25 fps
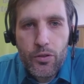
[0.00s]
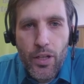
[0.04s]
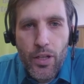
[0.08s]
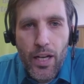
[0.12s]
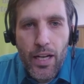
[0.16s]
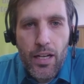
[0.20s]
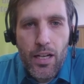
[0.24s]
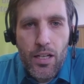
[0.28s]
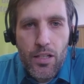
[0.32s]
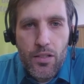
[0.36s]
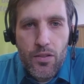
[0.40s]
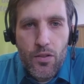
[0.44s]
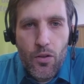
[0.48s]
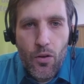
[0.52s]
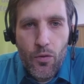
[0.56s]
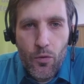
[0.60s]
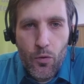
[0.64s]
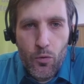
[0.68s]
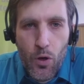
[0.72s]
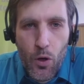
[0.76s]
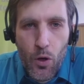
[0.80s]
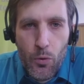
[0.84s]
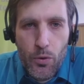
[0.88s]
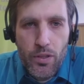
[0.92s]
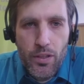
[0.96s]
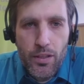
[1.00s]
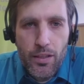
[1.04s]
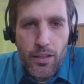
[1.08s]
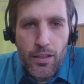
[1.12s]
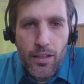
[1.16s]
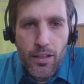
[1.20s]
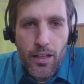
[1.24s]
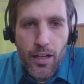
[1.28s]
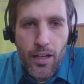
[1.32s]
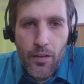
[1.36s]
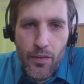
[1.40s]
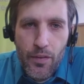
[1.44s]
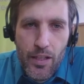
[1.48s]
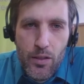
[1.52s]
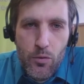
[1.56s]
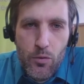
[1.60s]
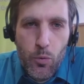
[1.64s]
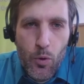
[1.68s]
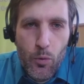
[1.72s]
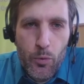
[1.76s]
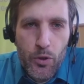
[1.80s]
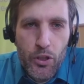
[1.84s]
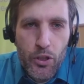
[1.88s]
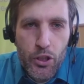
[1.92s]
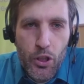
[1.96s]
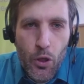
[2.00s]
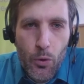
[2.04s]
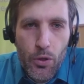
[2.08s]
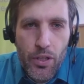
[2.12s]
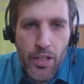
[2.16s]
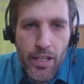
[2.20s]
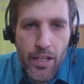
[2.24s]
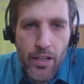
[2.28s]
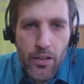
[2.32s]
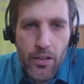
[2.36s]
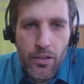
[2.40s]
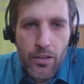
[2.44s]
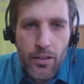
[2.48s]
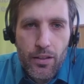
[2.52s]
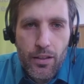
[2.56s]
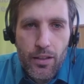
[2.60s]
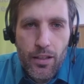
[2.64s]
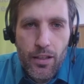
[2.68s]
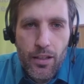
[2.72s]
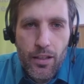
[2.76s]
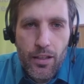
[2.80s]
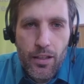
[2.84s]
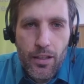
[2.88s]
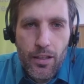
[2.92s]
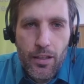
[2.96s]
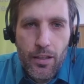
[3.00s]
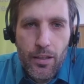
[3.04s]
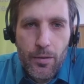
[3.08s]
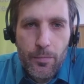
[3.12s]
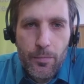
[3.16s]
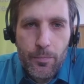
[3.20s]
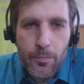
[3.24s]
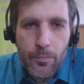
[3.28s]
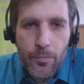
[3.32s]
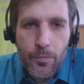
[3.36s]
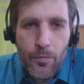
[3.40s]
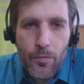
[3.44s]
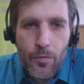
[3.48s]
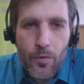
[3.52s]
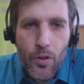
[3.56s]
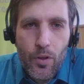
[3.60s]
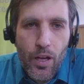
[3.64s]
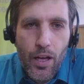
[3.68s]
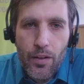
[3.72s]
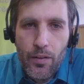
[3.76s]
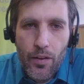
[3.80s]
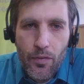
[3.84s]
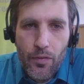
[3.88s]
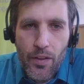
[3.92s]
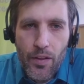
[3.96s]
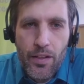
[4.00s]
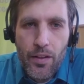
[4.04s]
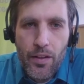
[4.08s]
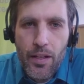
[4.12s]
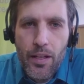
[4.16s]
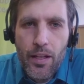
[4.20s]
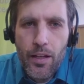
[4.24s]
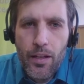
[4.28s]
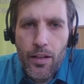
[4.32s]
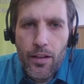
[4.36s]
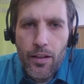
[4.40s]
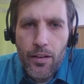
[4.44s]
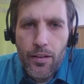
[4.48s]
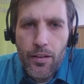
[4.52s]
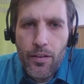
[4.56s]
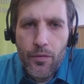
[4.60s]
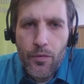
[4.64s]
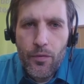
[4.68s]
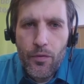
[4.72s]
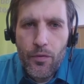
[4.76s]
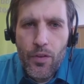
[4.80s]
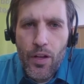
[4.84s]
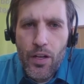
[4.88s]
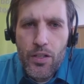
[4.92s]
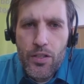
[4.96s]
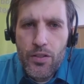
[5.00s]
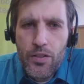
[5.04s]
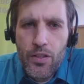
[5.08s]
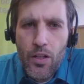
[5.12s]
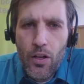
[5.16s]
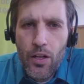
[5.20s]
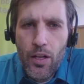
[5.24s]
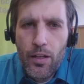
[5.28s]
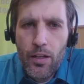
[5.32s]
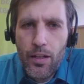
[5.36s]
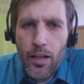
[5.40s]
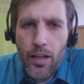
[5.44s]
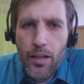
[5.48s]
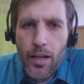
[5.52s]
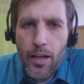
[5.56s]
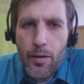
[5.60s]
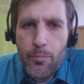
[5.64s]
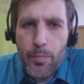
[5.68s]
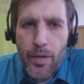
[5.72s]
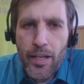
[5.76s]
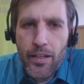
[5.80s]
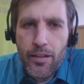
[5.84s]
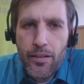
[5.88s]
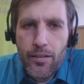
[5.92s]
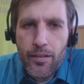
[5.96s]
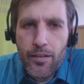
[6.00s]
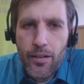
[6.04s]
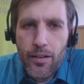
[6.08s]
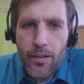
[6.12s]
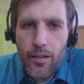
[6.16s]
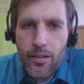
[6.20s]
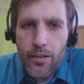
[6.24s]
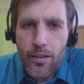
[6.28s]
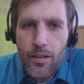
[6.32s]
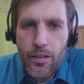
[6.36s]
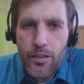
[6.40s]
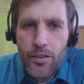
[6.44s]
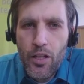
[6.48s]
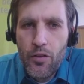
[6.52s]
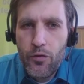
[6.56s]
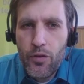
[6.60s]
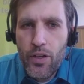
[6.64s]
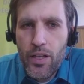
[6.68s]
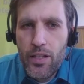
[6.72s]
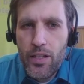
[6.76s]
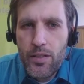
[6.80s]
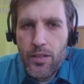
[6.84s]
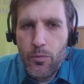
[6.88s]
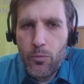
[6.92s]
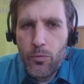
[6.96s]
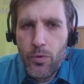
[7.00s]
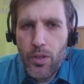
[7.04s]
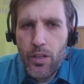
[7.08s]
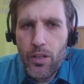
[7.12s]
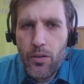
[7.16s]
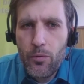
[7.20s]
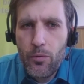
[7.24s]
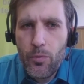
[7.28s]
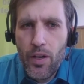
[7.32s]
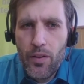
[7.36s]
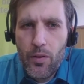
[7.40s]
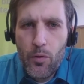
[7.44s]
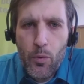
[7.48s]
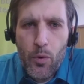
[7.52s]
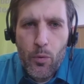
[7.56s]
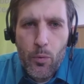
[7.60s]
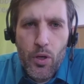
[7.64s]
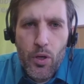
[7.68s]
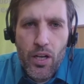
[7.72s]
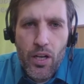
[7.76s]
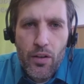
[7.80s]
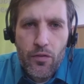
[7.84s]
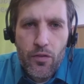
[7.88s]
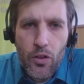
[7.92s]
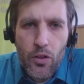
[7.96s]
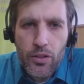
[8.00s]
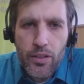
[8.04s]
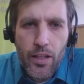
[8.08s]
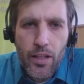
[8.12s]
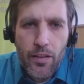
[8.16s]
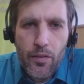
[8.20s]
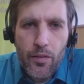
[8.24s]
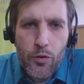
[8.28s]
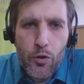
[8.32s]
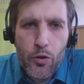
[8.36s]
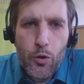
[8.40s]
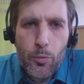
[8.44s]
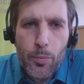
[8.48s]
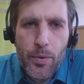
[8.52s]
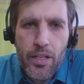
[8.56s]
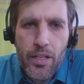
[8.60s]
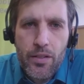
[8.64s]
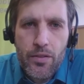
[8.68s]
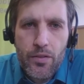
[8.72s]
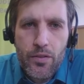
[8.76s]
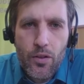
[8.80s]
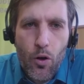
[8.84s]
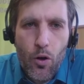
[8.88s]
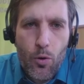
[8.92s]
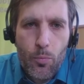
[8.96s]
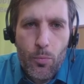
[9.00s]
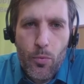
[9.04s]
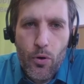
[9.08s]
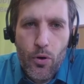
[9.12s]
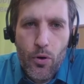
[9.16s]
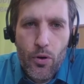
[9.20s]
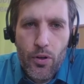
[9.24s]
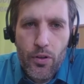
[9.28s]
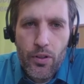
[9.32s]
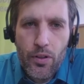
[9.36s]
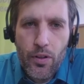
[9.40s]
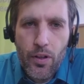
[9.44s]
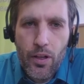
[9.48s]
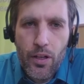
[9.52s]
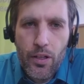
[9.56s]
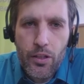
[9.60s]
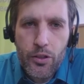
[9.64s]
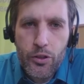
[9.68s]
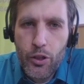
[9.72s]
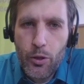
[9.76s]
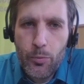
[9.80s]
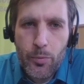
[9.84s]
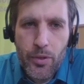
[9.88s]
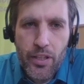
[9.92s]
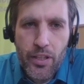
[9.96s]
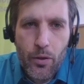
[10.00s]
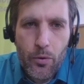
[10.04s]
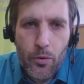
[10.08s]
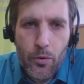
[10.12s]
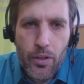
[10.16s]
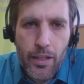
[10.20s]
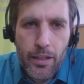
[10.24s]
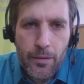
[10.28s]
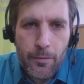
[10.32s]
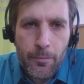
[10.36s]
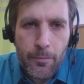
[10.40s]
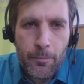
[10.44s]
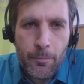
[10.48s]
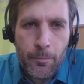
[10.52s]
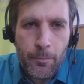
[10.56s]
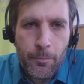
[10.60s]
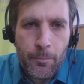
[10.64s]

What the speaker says: trailers on the road, and that's what we showed here. And I think there is not a big difference whether we would have looked at the European scope or Germany only.